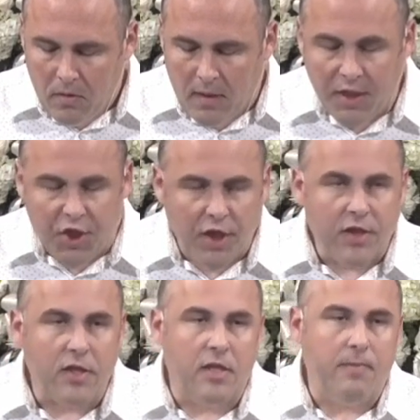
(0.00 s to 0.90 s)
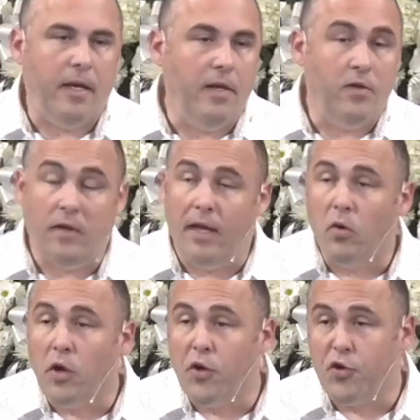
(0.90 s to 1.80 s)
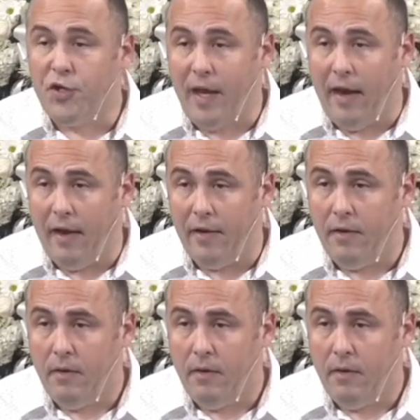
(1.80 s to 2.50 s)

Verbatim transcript: that Jesus is speaking to, they don't understand.